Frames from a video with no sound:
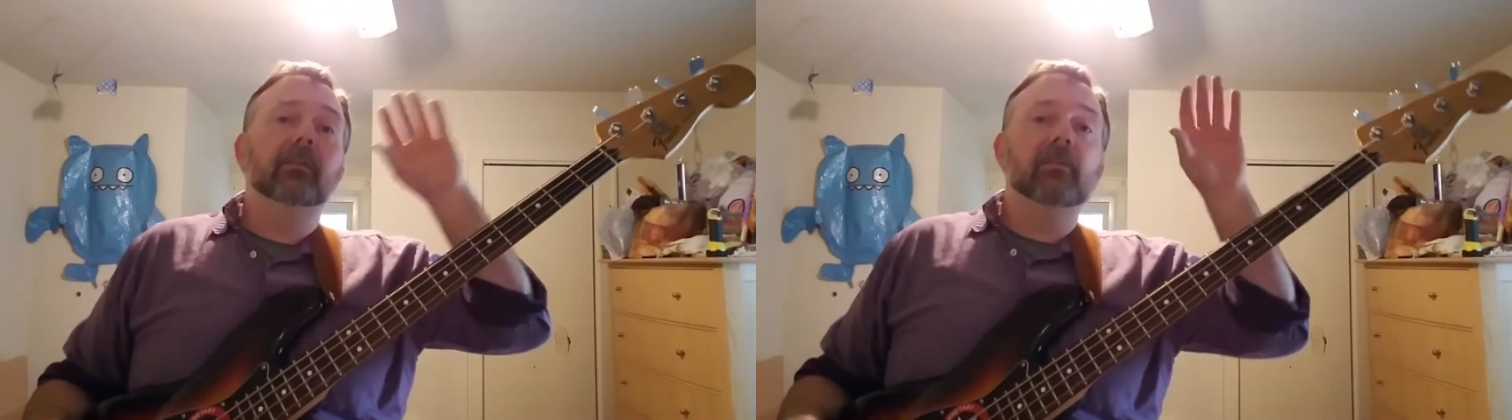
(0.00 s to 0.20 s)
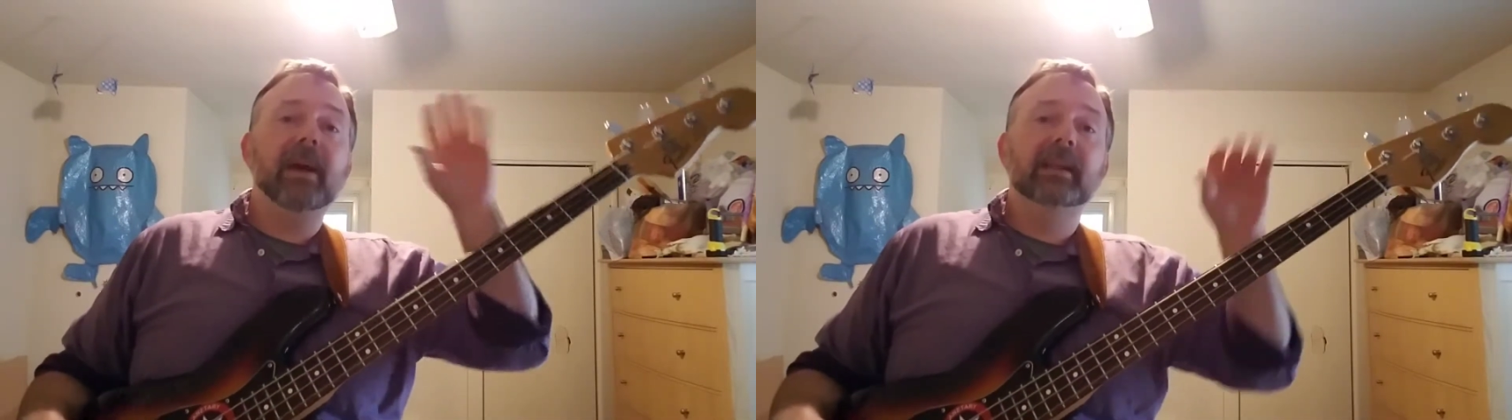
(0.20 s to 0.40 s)

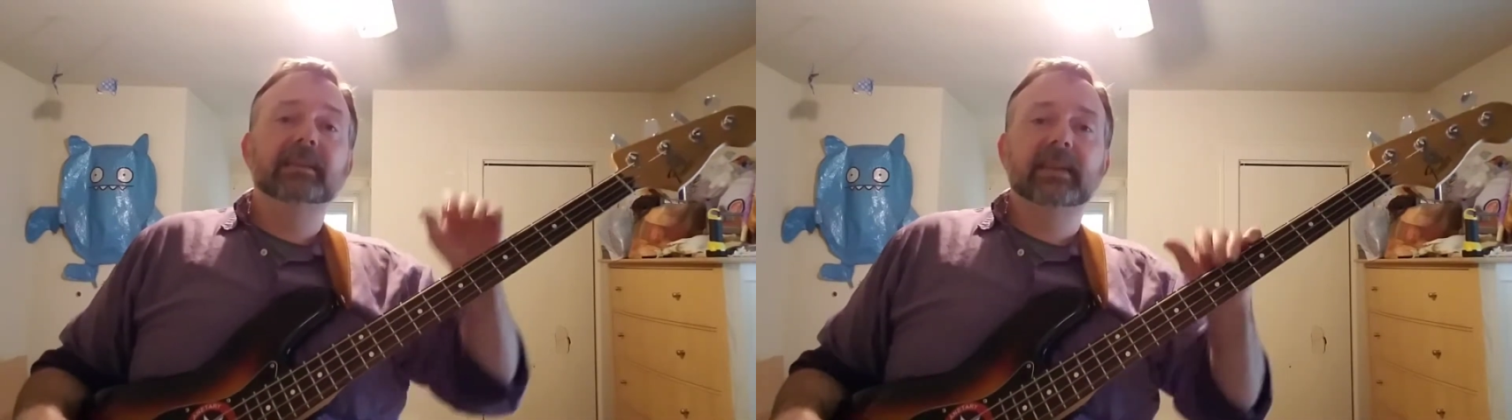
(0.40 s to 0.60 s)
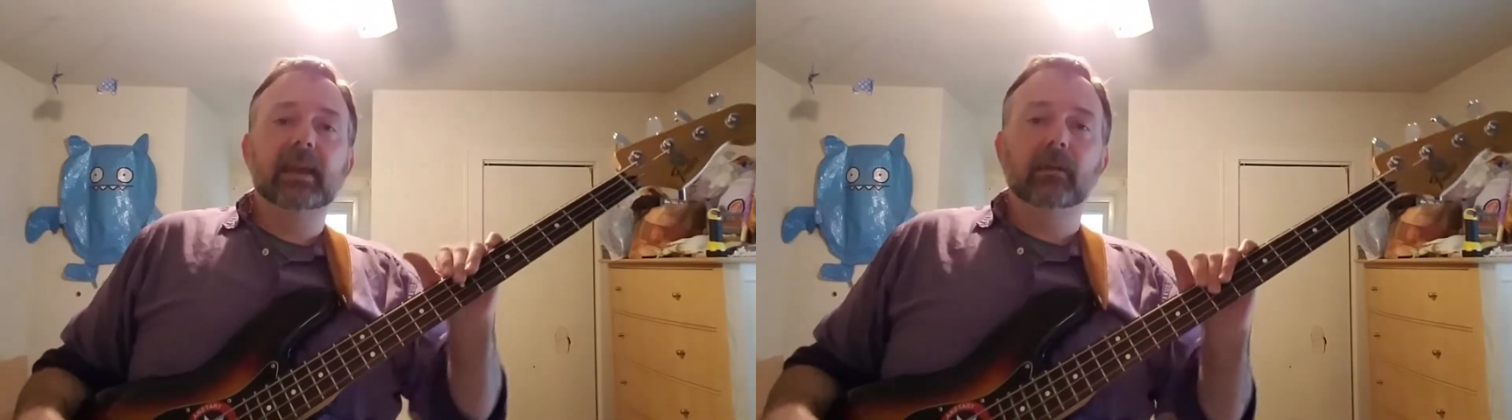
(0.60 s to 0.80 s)
chromatic
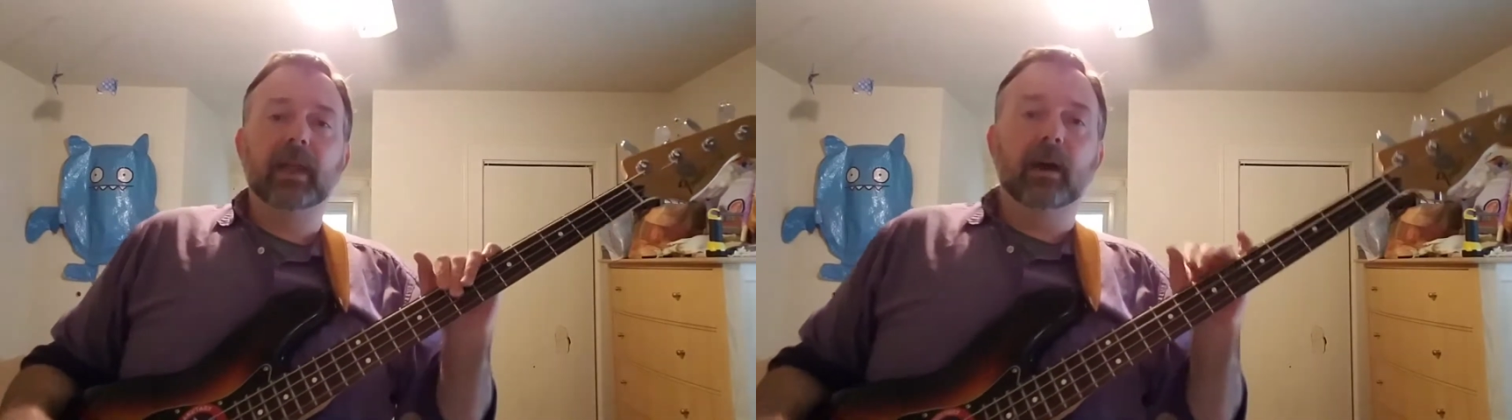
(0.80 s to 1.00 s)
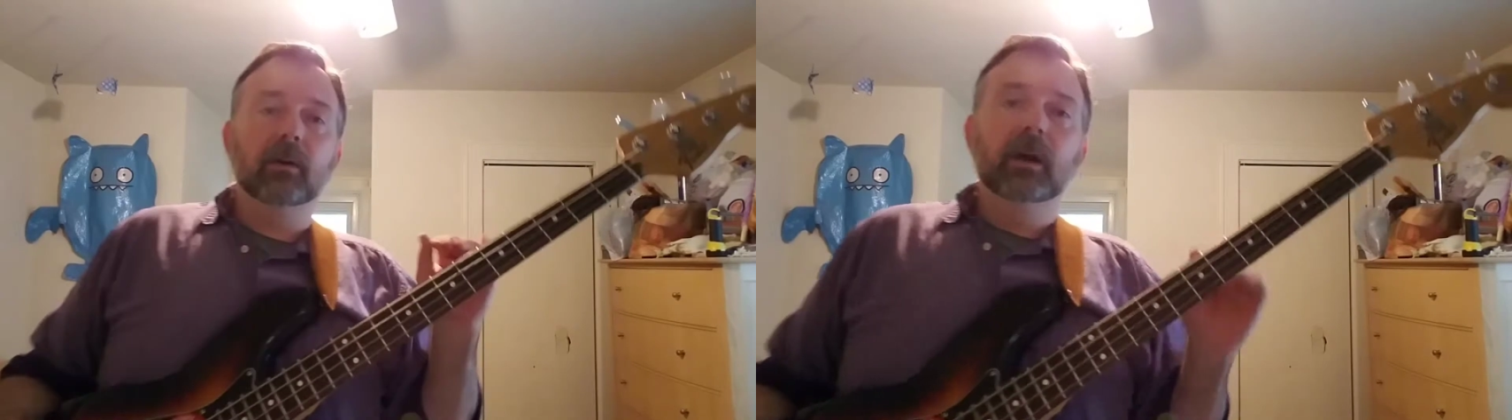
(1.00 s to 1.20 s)
scale
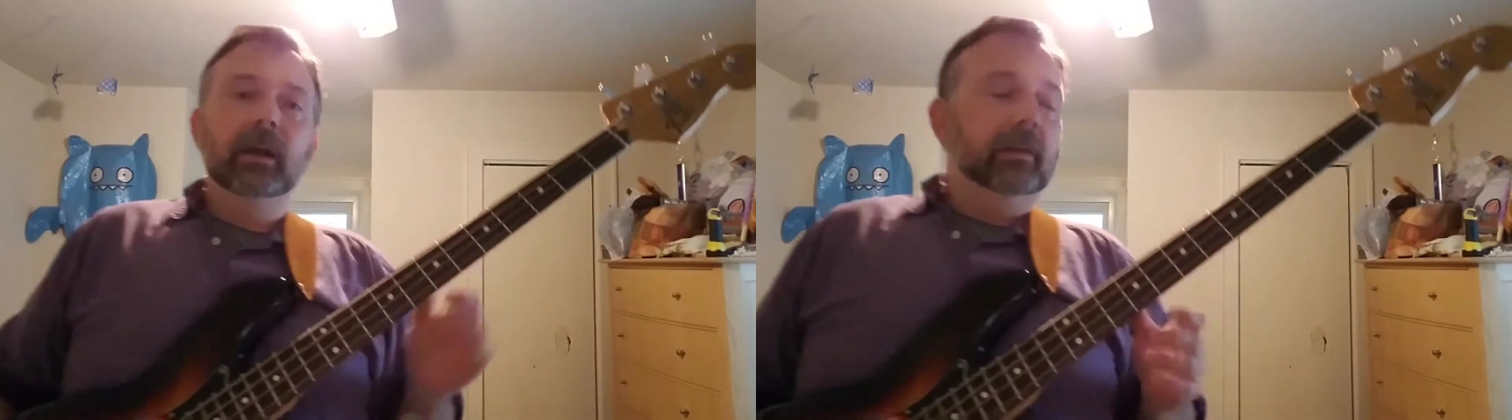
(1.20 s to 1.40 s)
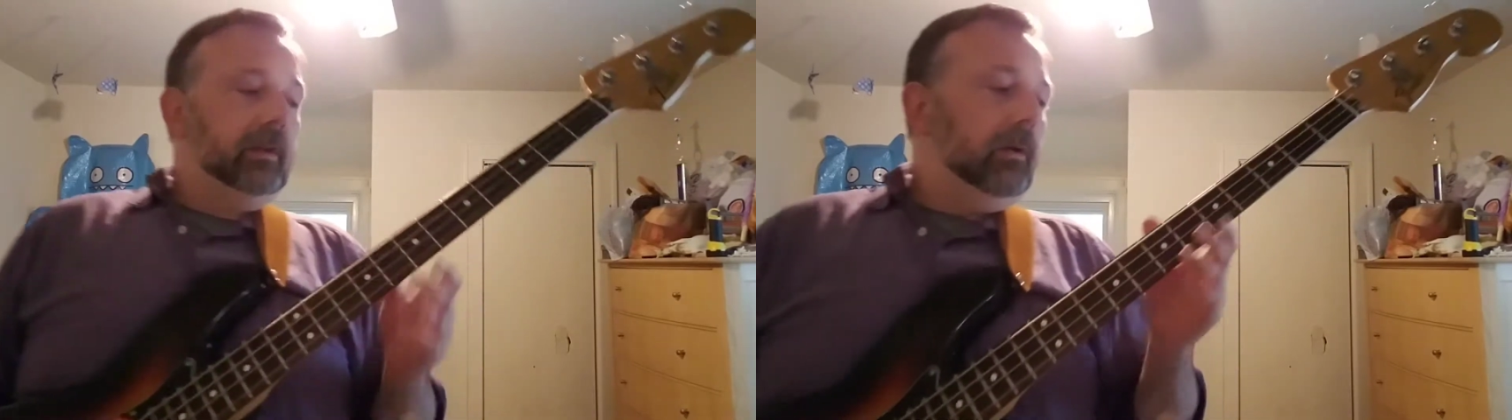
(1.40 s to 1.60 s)
now.
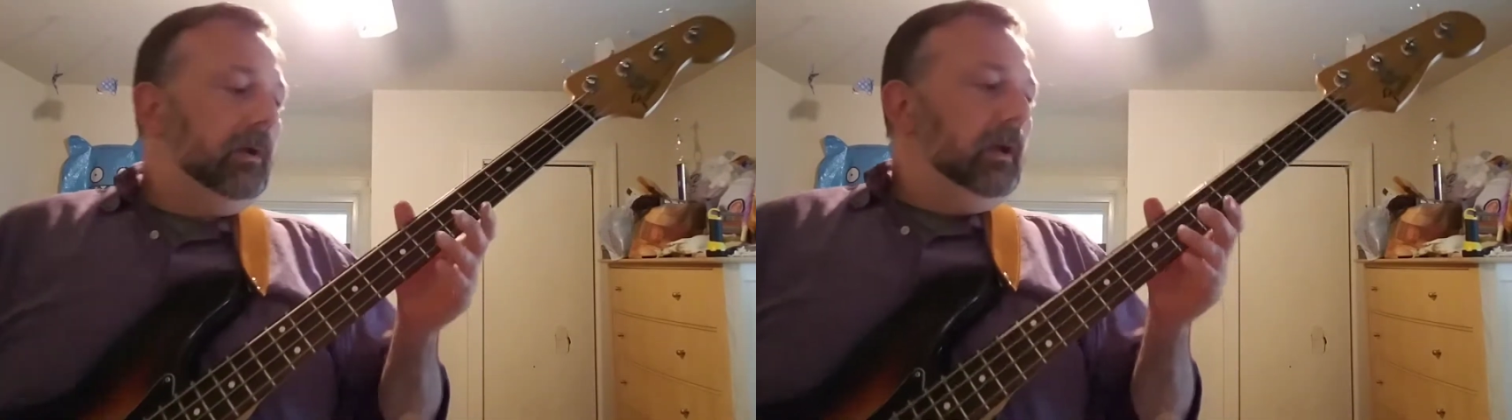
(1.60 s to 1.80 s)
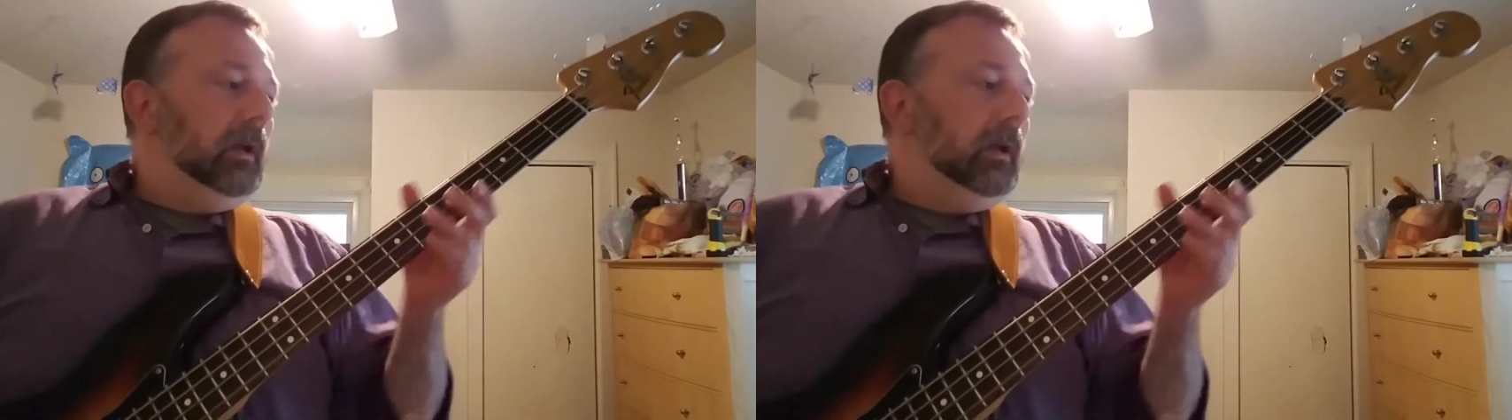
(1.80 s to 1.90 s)
So